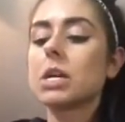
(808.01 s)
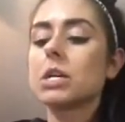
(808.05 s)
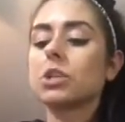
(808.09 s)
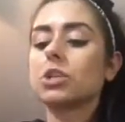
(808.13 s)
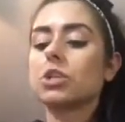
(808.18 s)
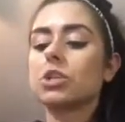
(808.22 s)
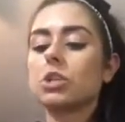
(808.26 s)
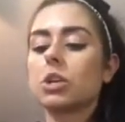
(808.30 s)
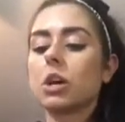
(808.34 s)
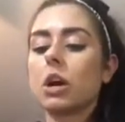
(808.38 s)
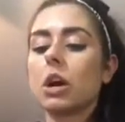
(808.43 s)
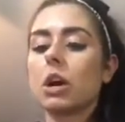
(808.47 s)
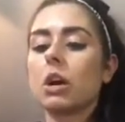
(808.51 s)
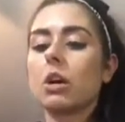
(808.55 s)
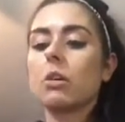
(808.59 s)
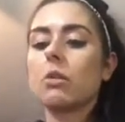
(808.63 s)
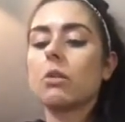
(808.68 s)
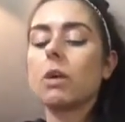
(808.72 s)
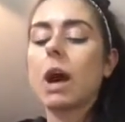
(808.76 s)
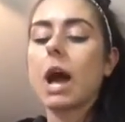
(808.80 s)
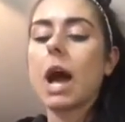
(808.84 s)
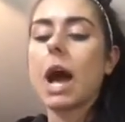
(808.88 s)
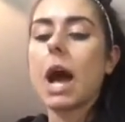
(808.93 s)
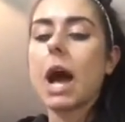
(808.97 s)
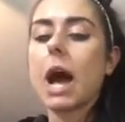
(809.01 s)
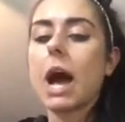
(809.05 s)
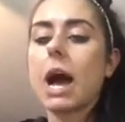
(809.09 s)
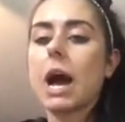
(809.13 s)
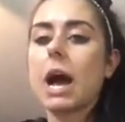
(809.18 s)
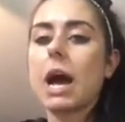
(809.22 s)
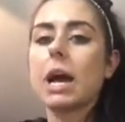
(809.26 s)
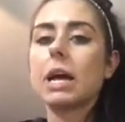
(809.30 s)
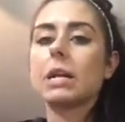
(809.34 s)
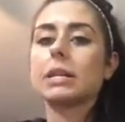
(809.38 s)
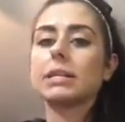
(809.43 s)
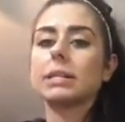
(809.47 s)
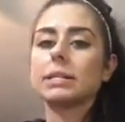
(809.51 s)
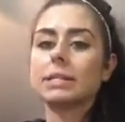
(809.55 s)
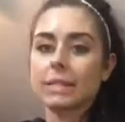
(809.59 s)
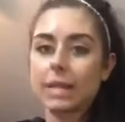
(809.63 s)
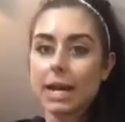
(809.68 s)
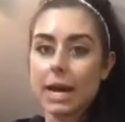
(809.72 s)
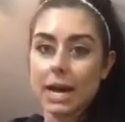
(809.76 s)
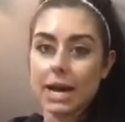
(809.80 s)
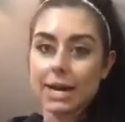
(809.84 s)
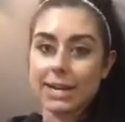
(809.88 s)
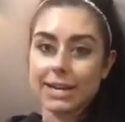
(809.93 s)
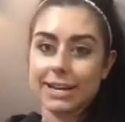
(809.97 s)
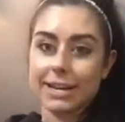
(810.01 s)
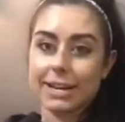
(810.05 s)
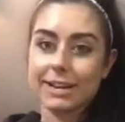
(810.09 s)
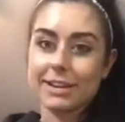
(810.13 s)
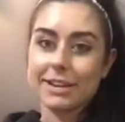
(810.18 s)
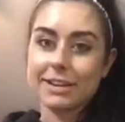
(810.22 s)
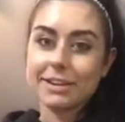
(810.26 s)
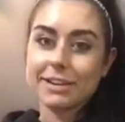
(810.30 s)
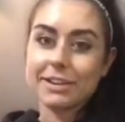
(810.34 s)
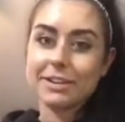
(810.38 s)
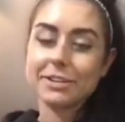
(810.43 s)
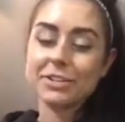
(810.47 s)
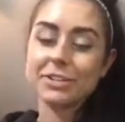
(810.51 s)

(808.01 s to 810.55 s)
So I decided